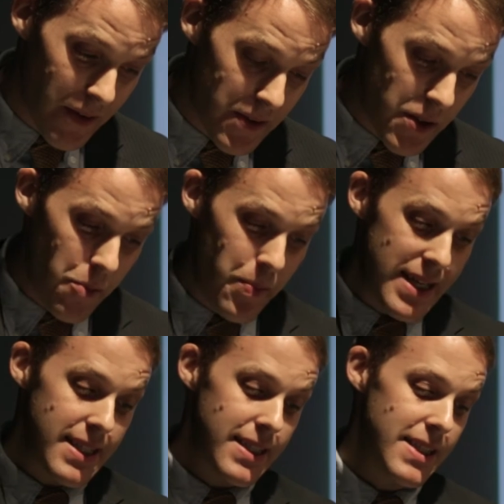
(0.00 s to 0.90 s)
So
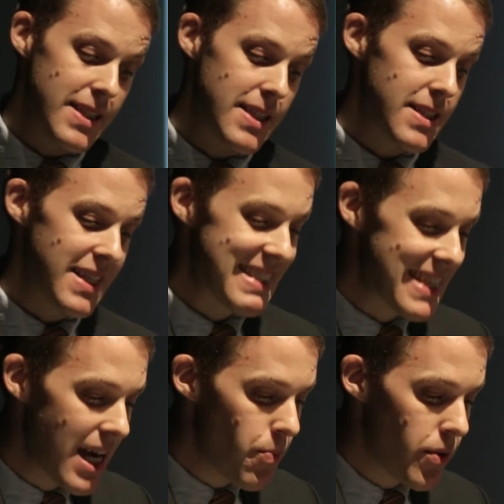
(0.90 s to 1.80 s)
basically this is an
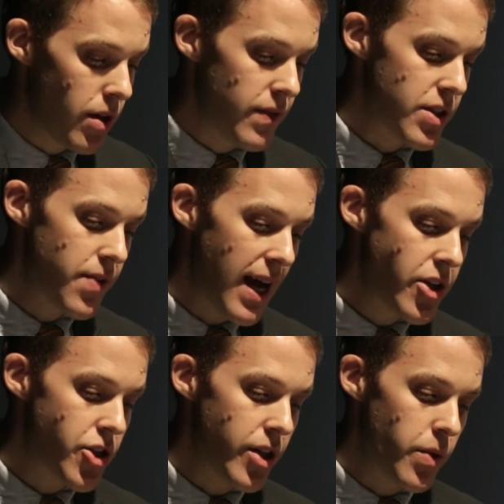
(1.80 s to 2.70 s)
example of a
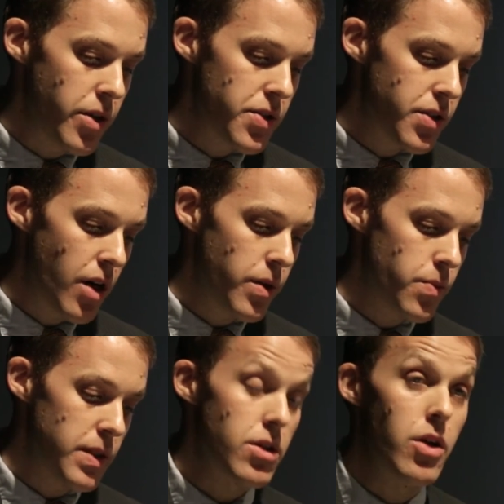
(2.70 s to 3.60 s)
strategy where you start with
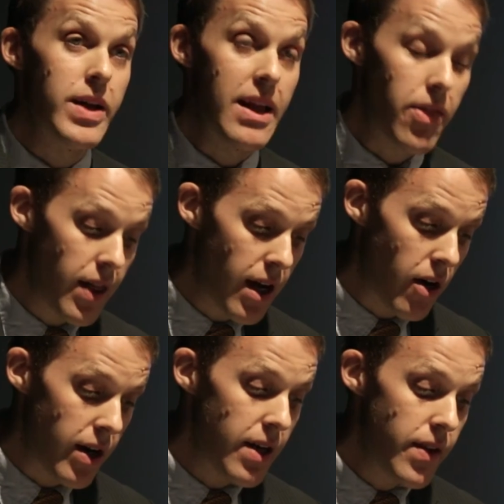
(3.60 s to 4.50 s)
what's already
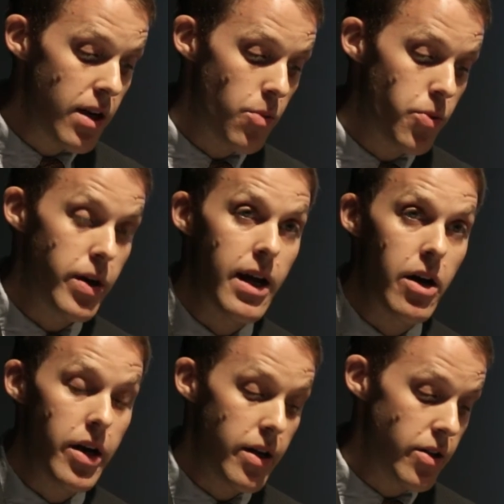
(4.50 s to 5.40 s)
there in the airport
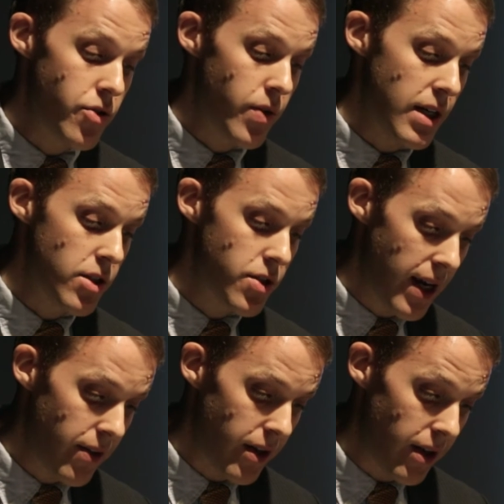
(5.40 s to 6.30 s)
area and you try to
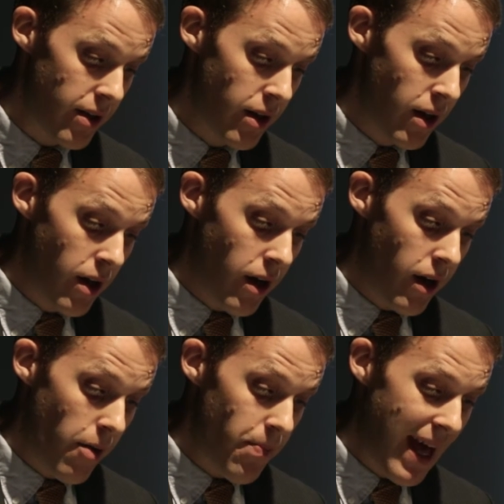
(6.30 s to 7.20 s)
strengthen it.
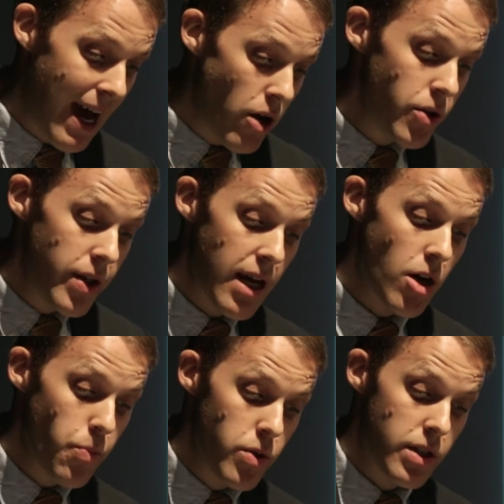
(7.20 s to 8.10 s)
How could
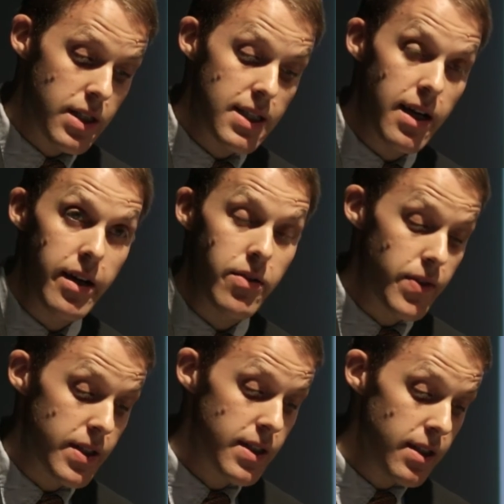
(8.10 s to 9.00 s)
airport design
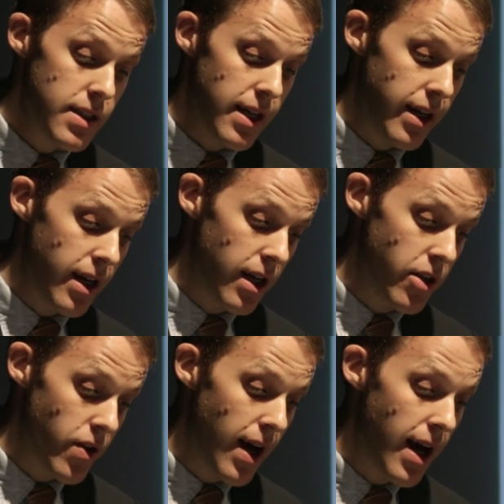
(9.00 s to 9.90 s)
facilitate
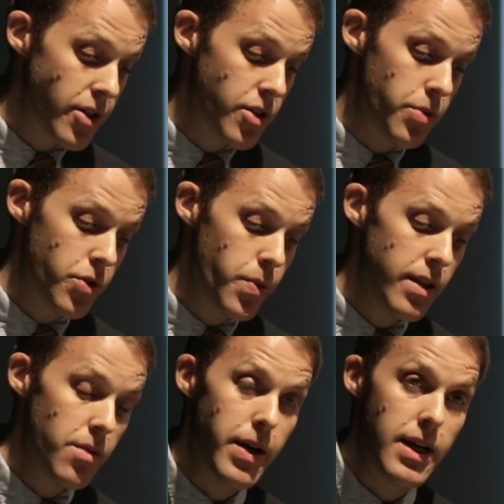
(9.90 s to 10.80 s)
interaction
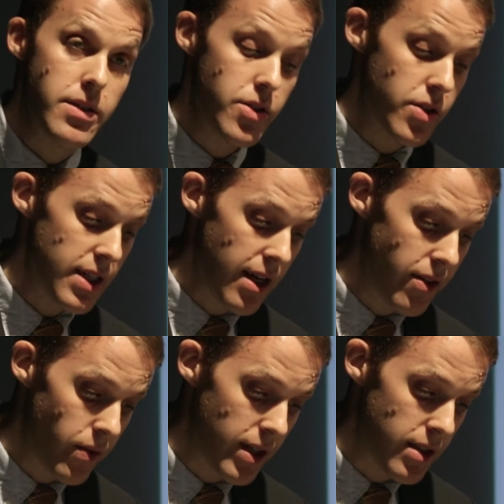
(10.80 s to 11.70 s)
between the passengers and
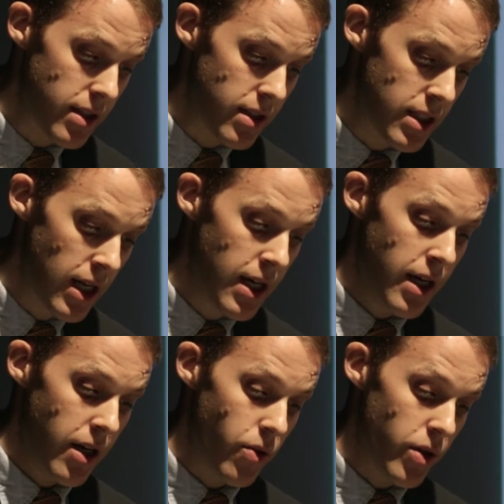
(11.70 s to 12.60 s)
the residents
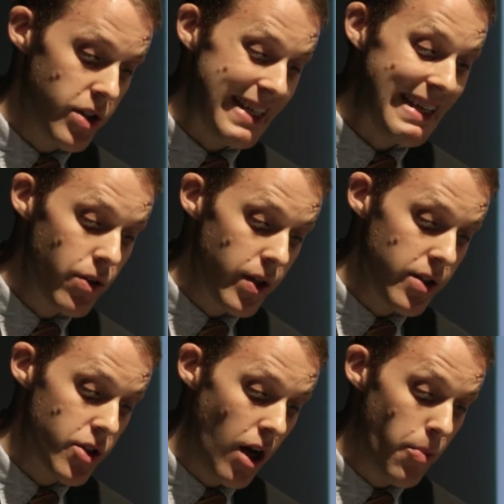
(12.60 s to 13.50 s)
in order to
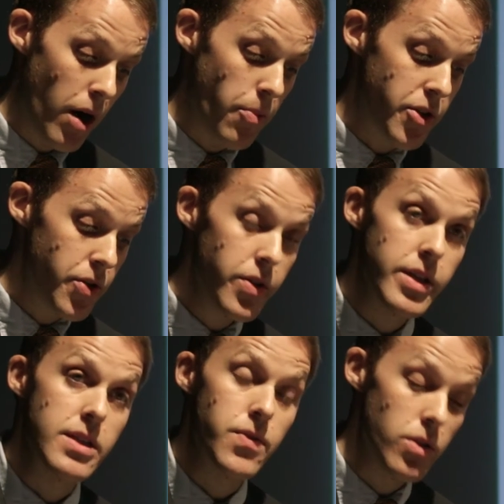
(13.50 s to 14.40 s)
increase job
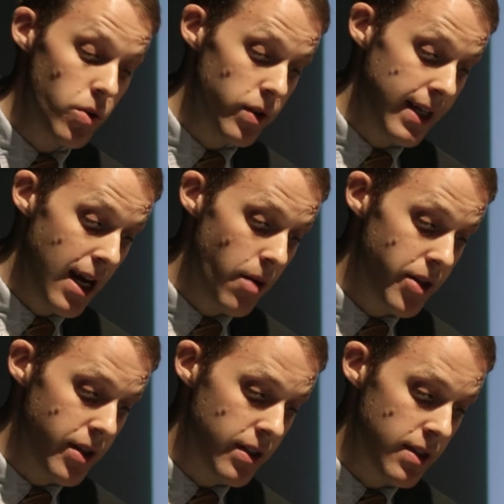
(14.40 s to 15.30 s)
opportunities for local
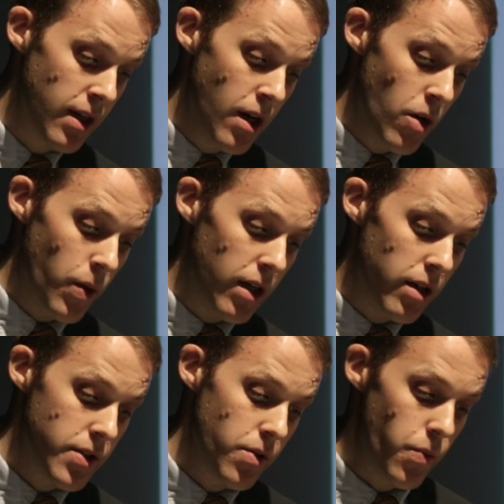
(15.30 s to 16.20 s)
inhabitants while
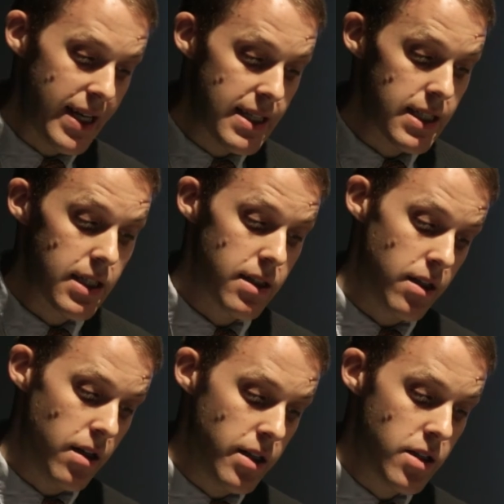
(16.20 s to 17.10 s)
also raising the
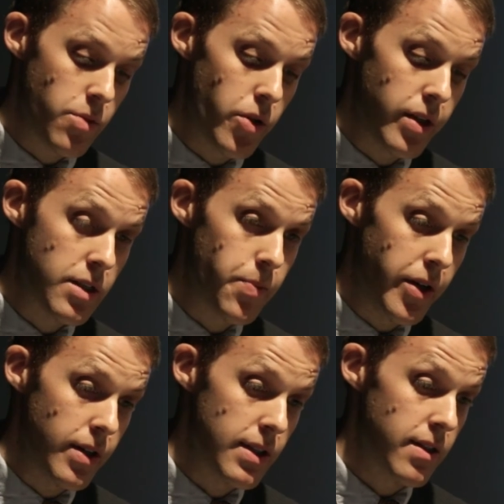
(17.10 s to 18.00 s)
customer
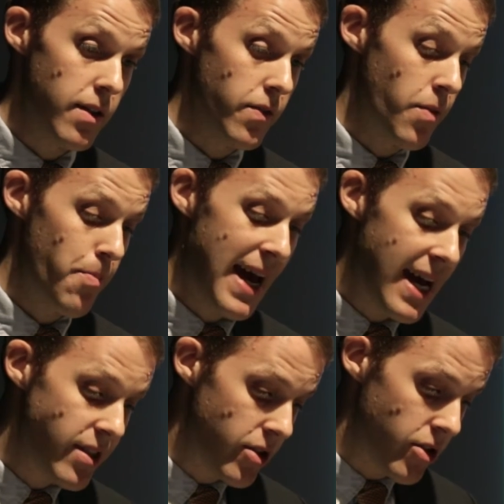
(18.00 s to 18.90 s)
experience of
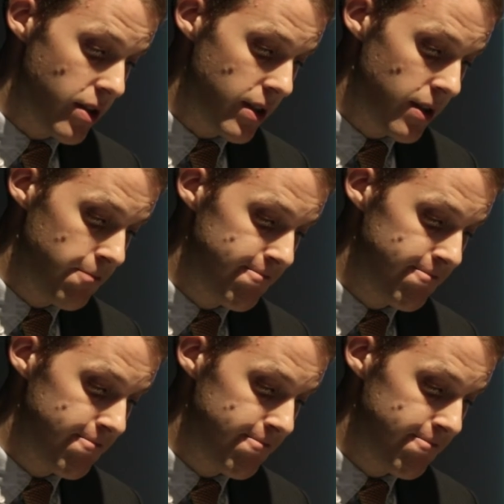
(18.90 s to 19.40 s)
passengers?